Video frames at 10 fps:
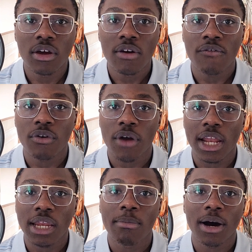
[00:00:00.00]
for
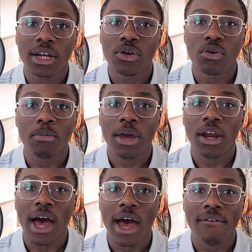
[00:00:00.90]
anybody who may
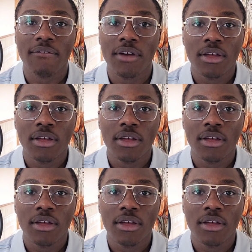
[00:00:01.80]
not have,